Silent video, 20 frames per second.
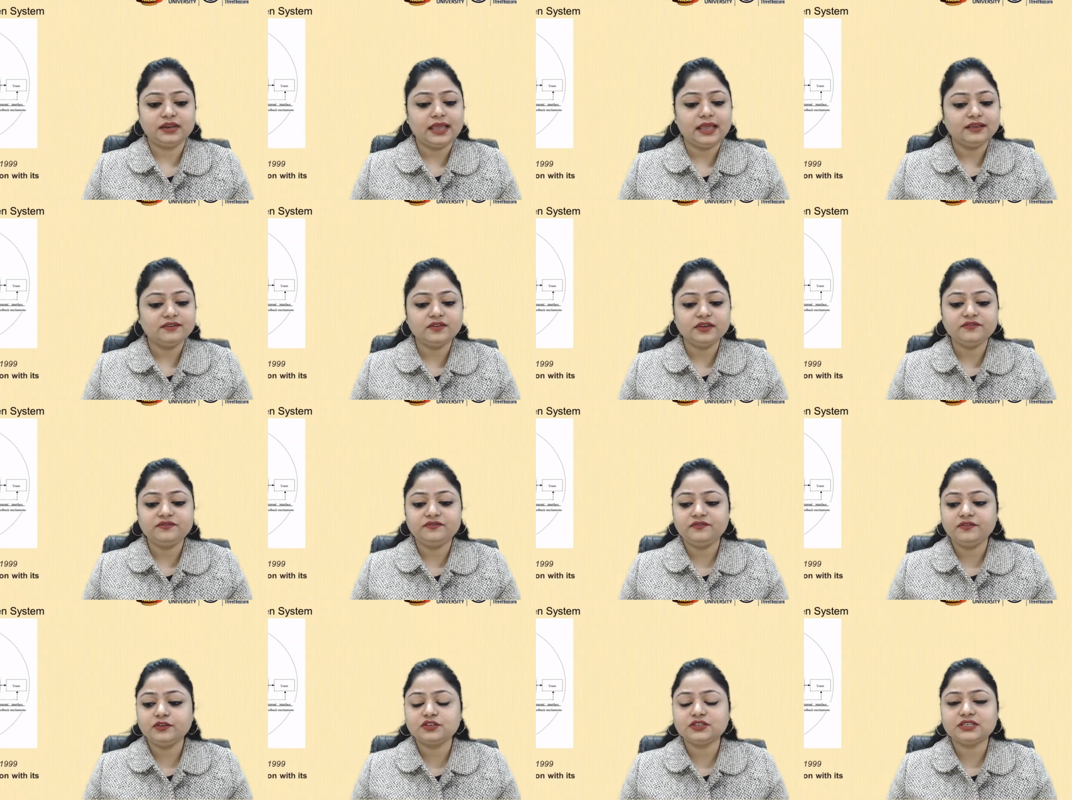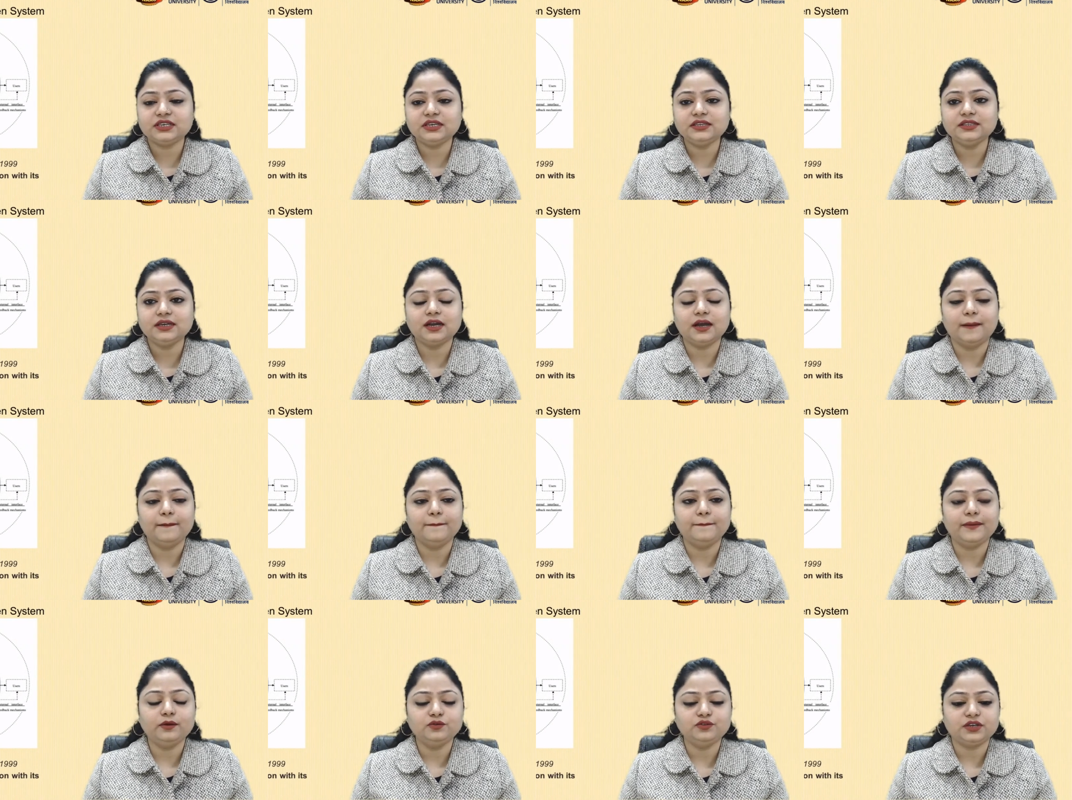Like if we see the
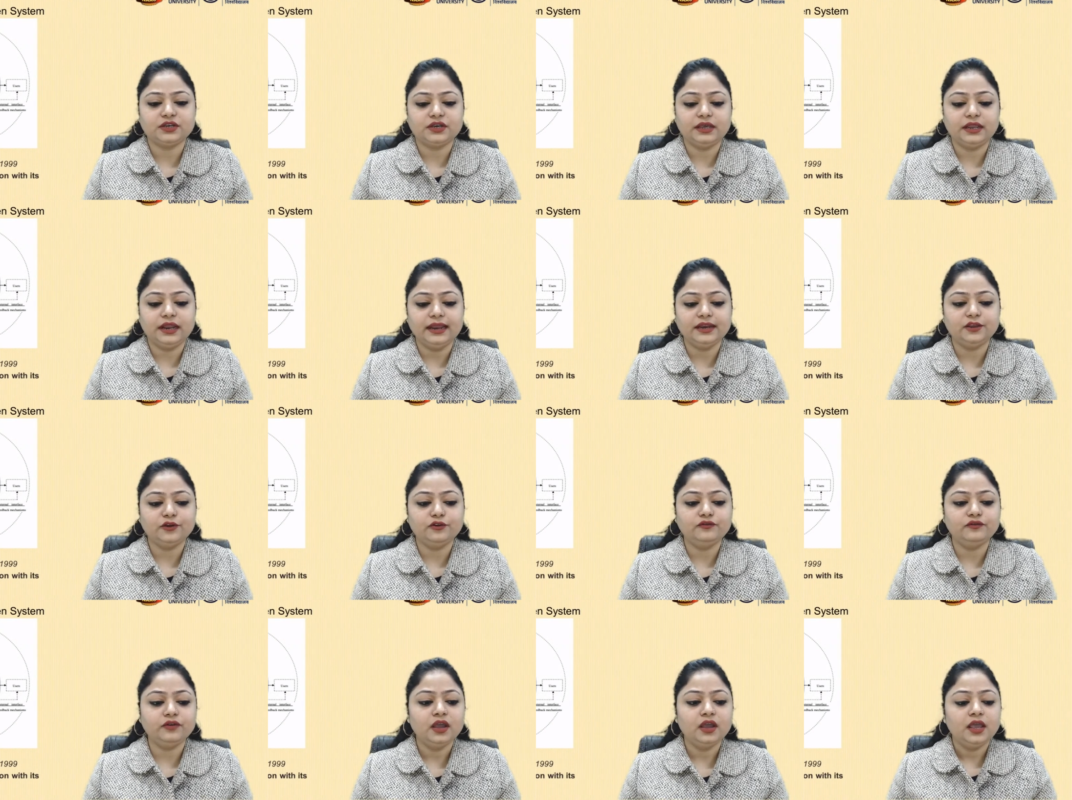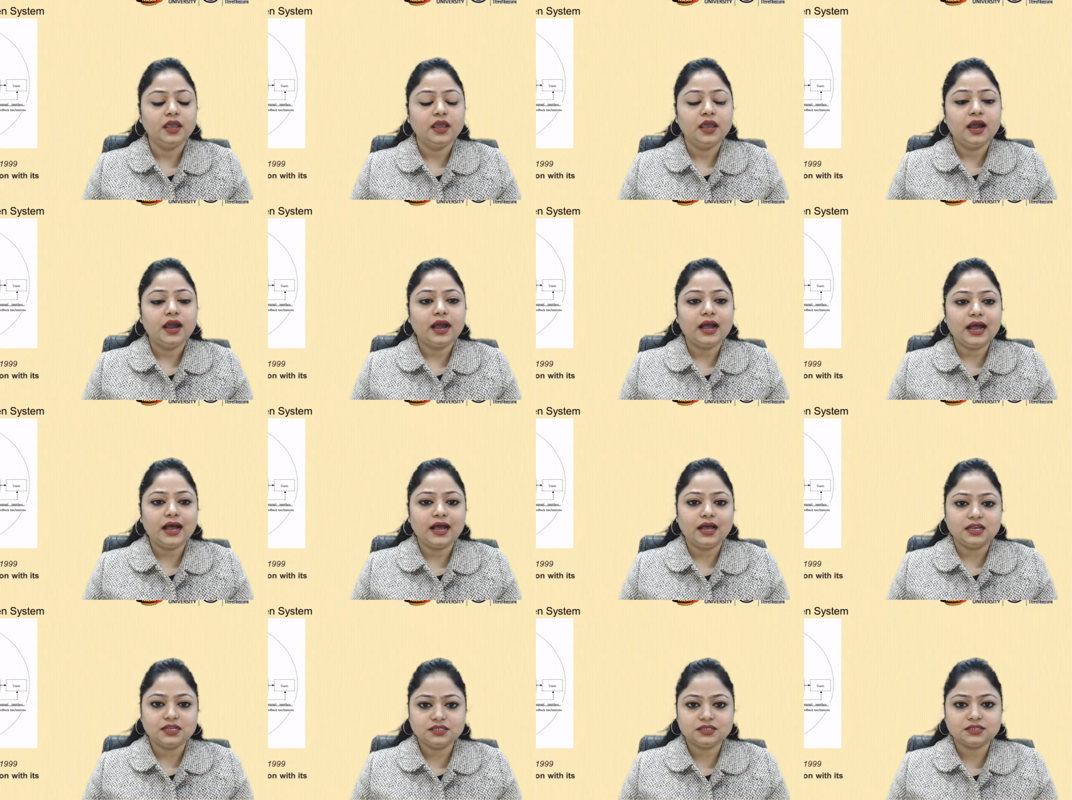computer and you've
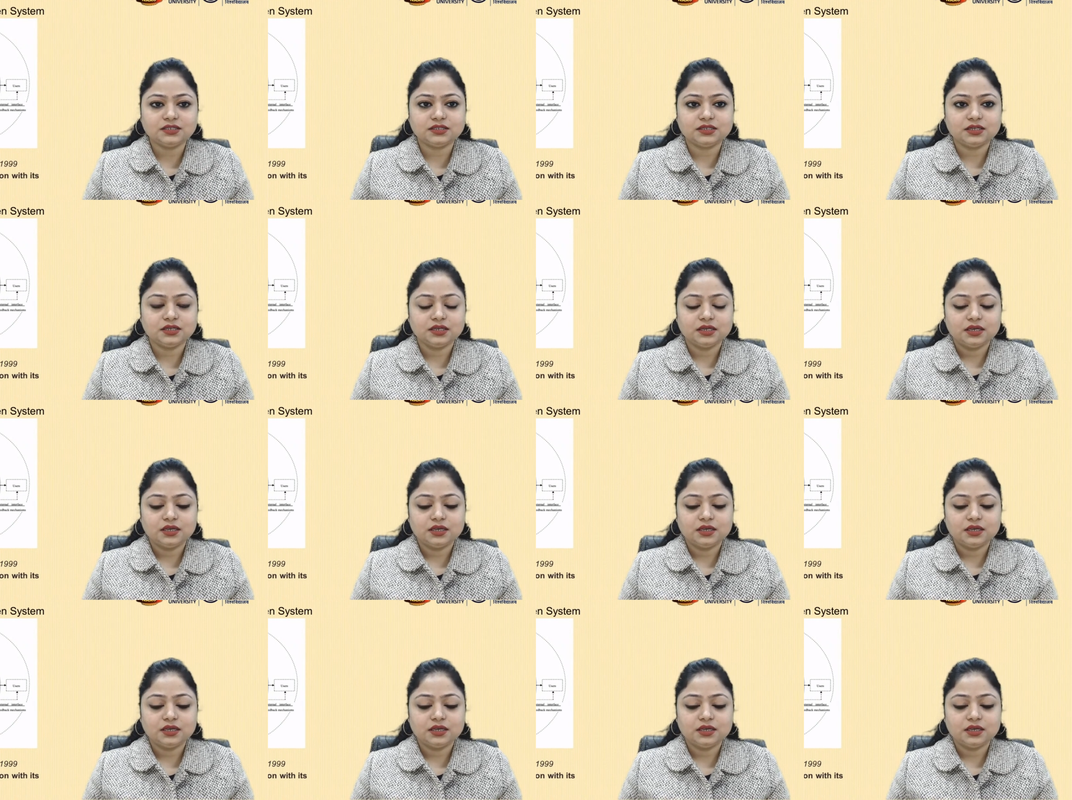asked,